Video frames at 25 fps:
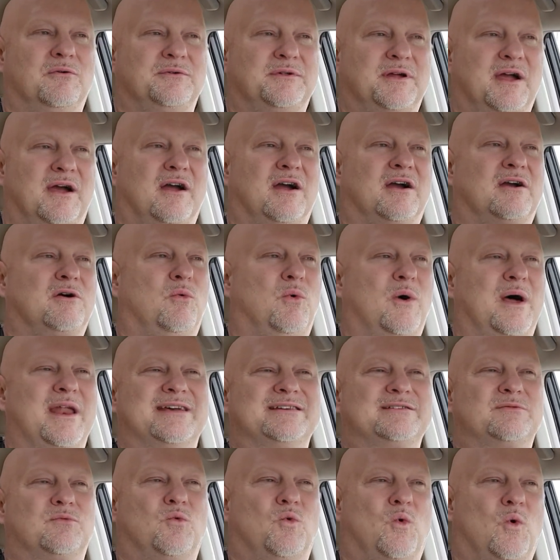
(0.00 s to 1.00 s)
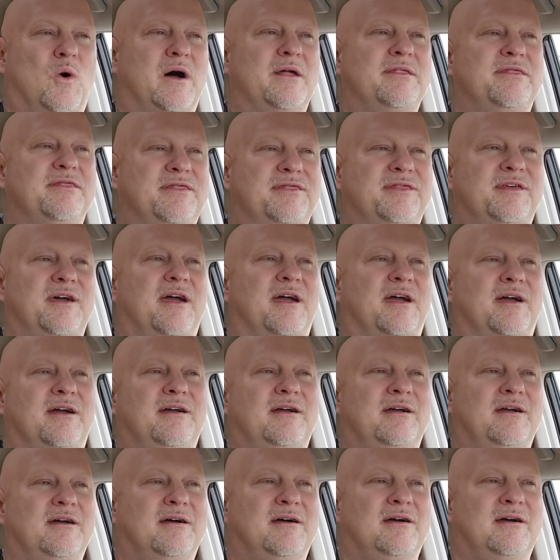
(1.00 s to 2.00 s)
Derek, what is one
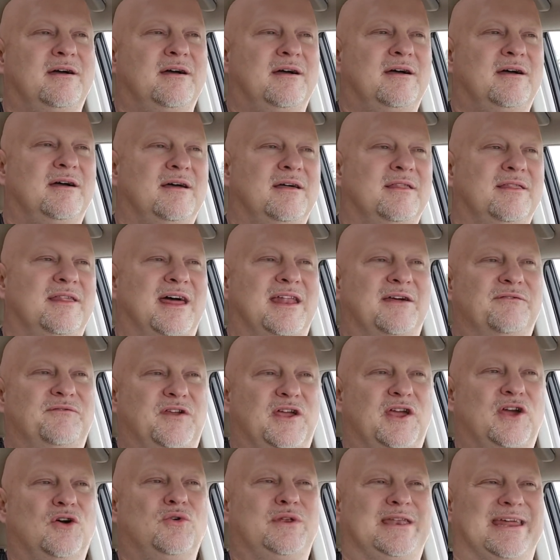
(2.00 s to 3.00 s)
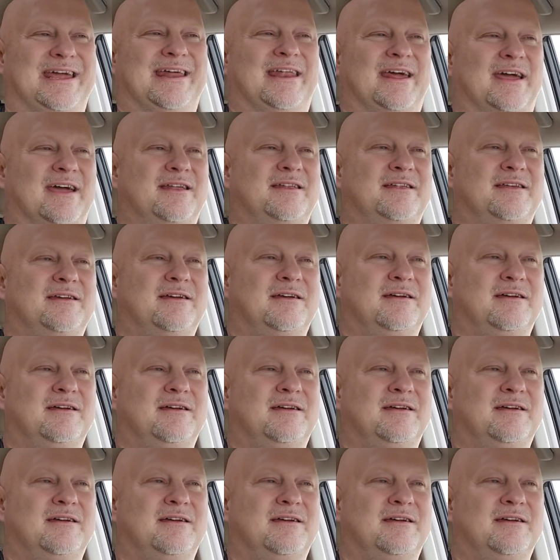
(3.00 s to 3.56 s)
thing that if you did it,